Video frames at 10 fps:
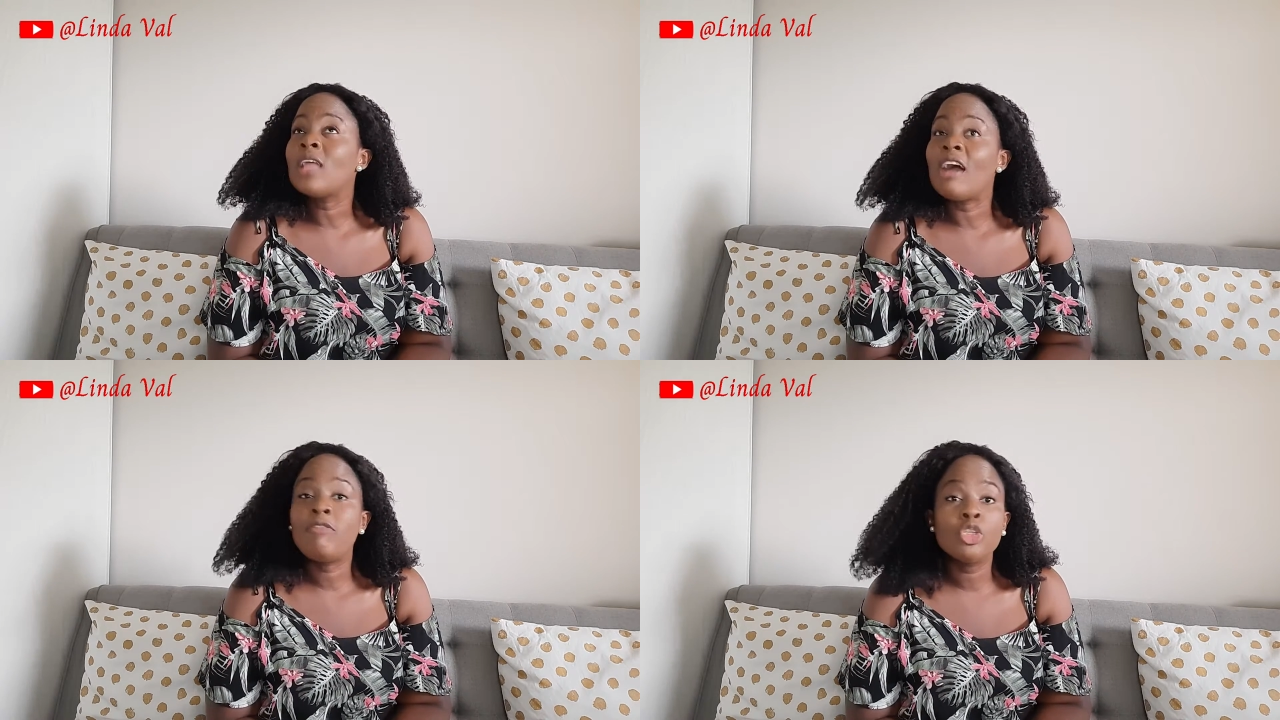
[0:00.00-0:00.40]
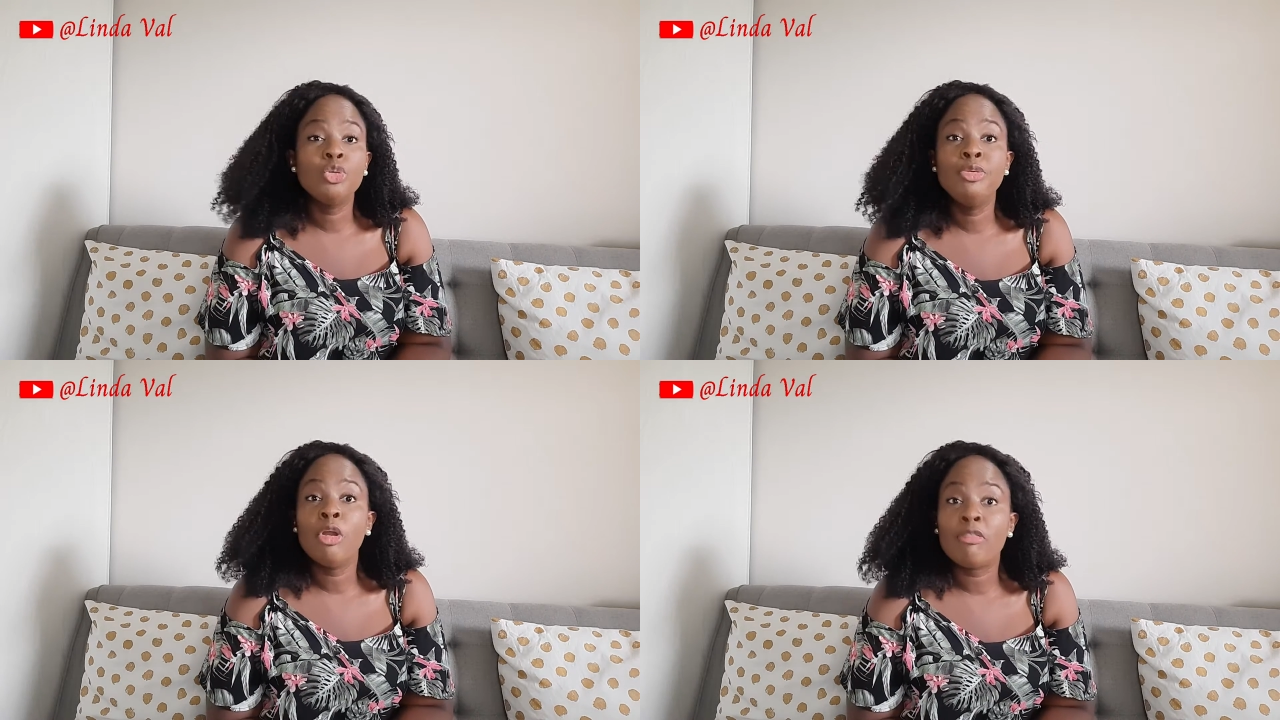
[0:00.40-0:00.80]
afford to
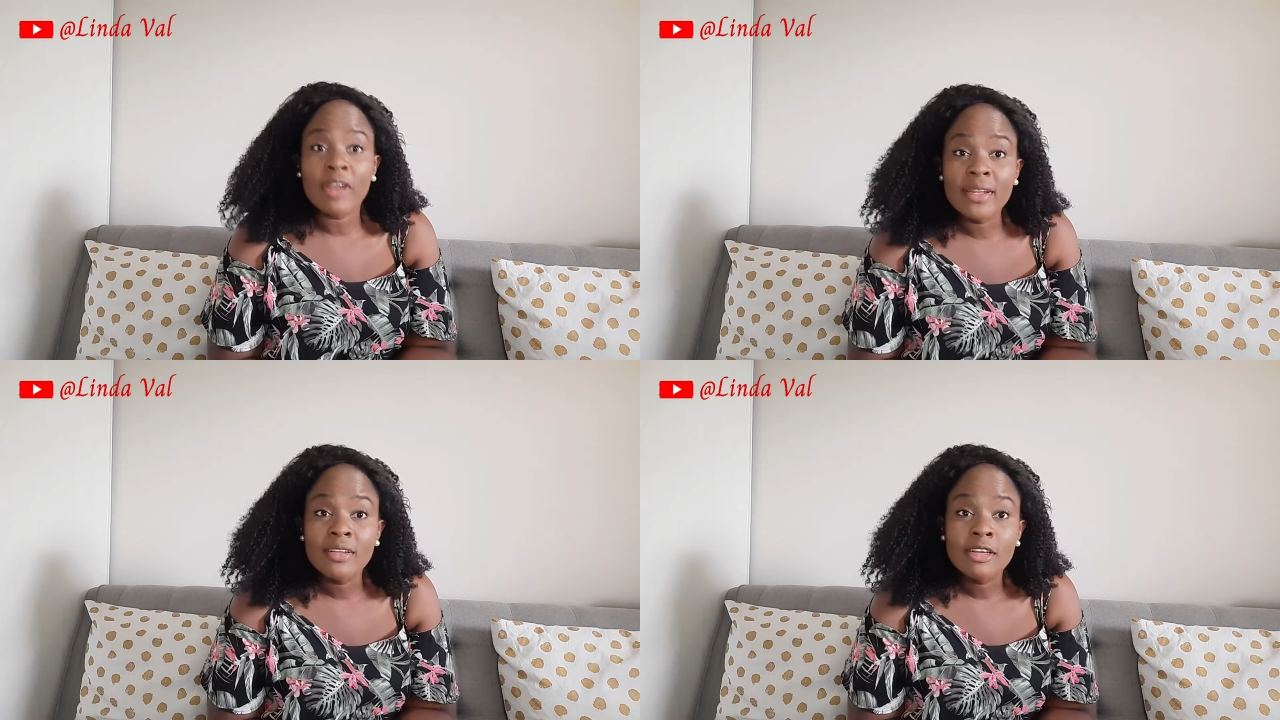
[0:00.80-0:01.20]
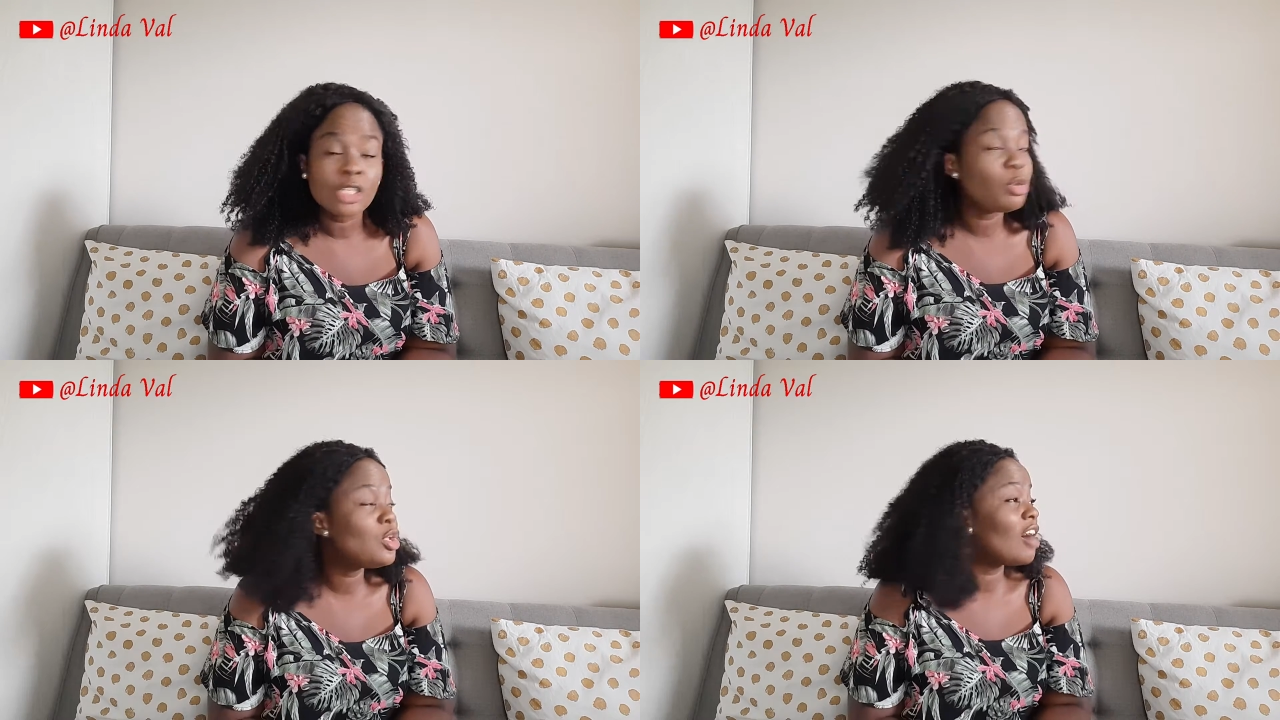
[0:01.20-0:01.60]
be your friend, because
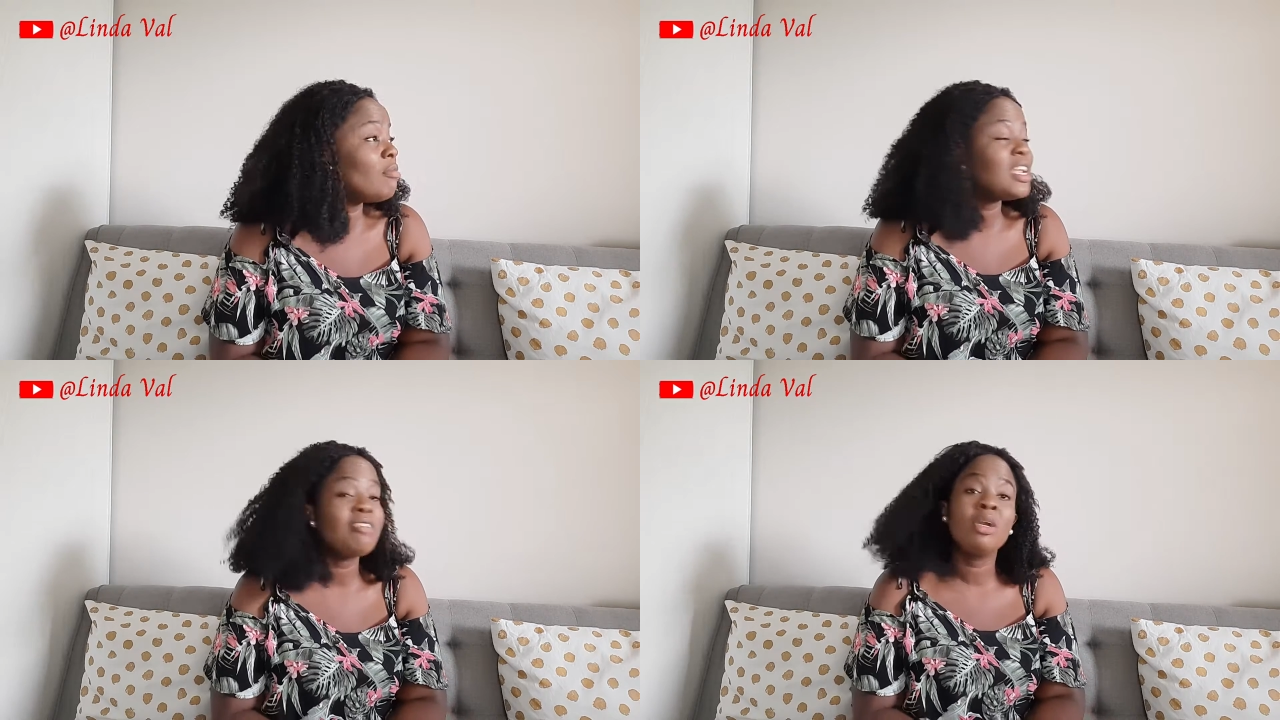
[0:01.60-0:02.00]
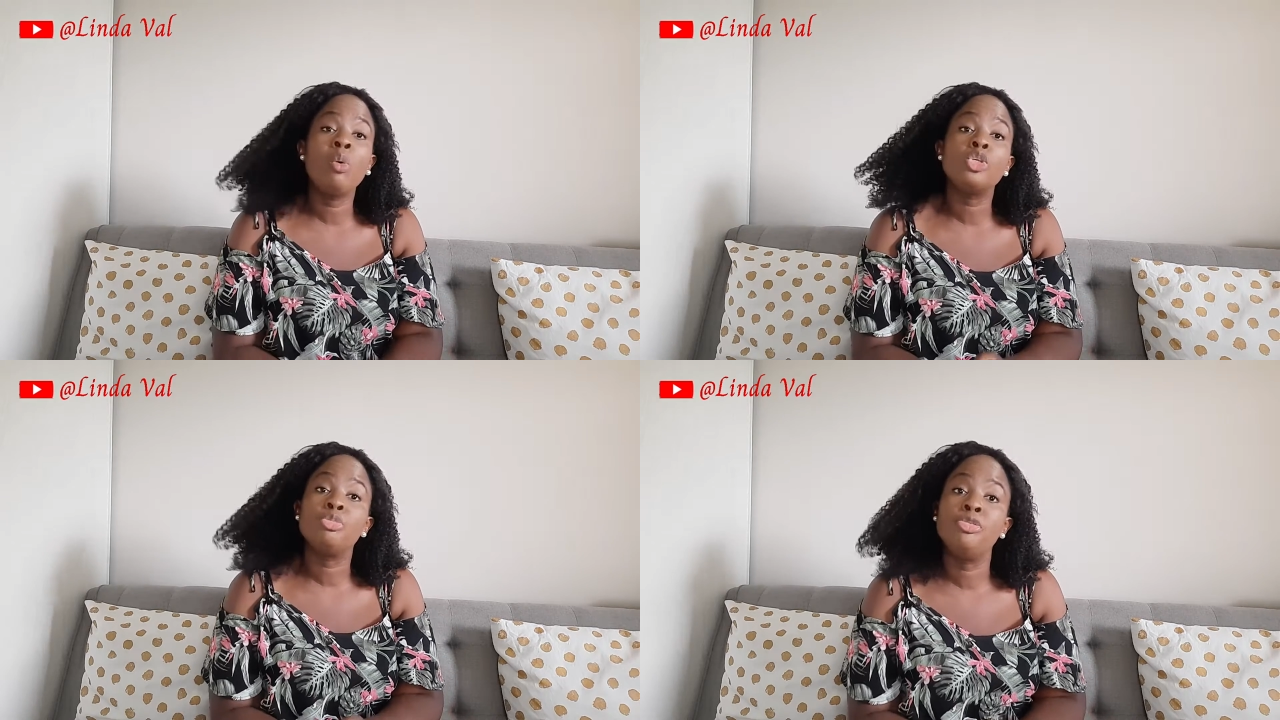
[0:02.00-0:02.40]
when you have money, everybody
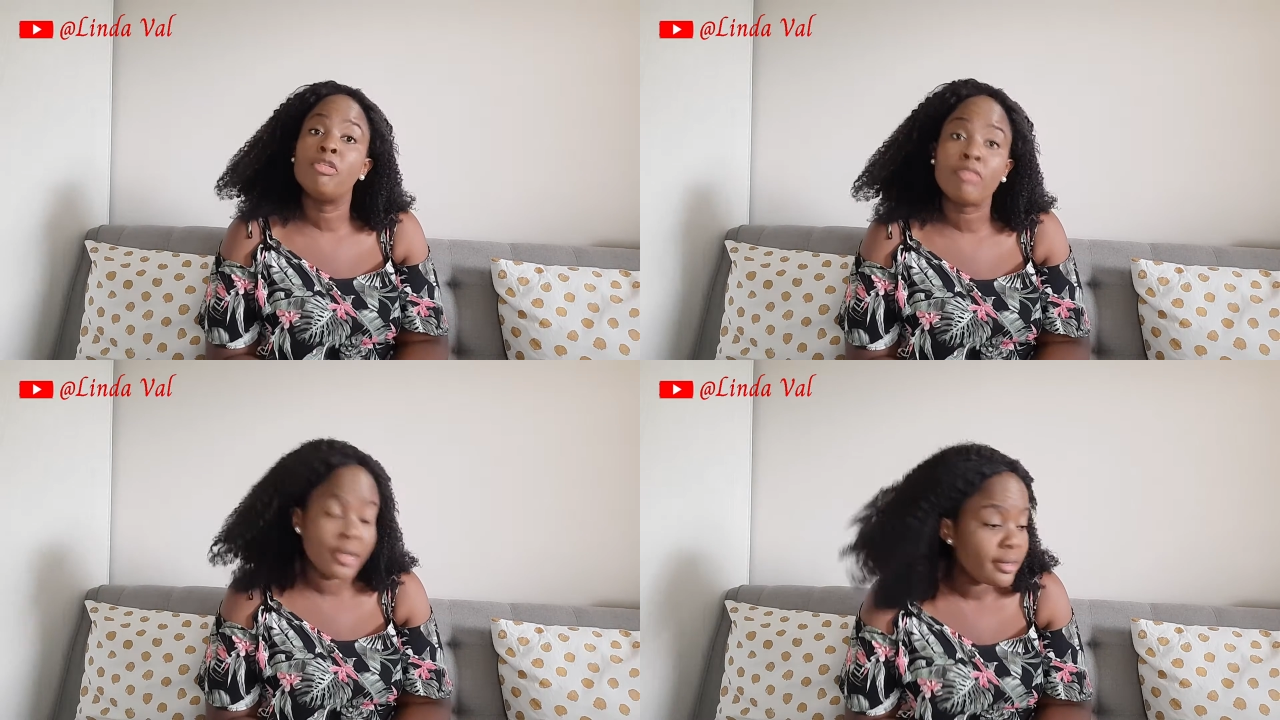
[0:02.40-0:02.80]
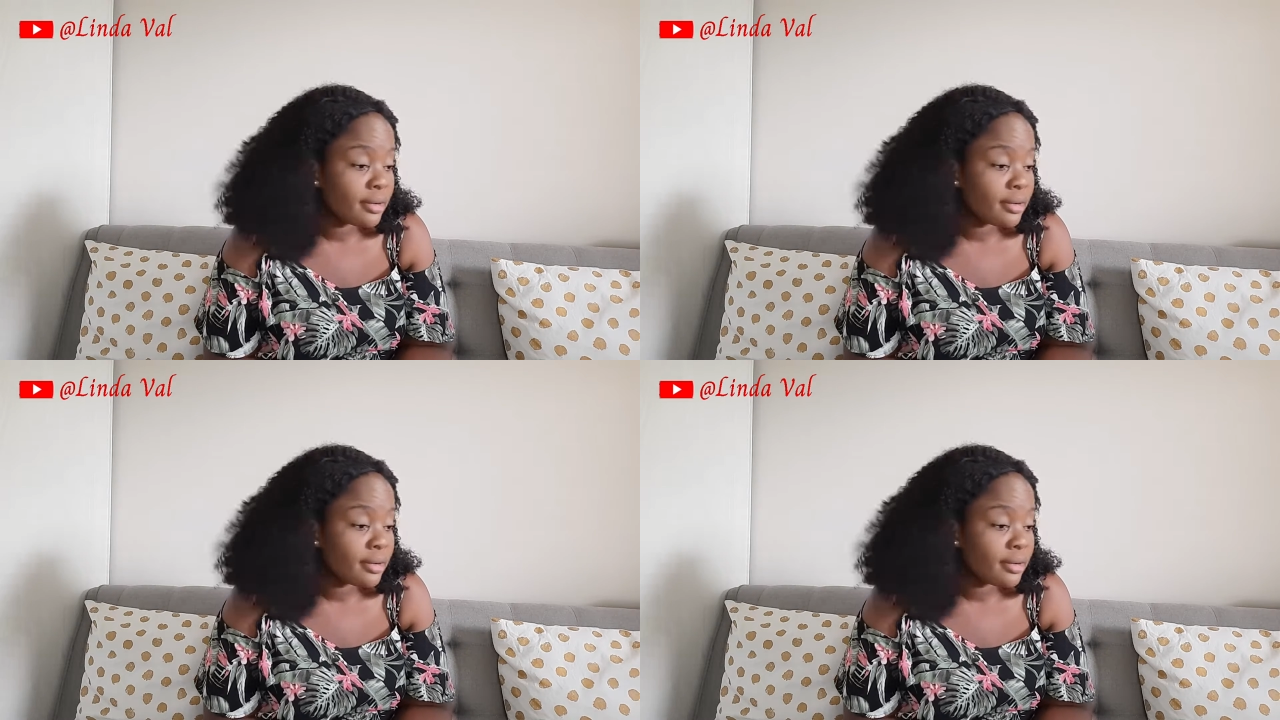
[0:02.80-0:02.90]
wants to be your friend.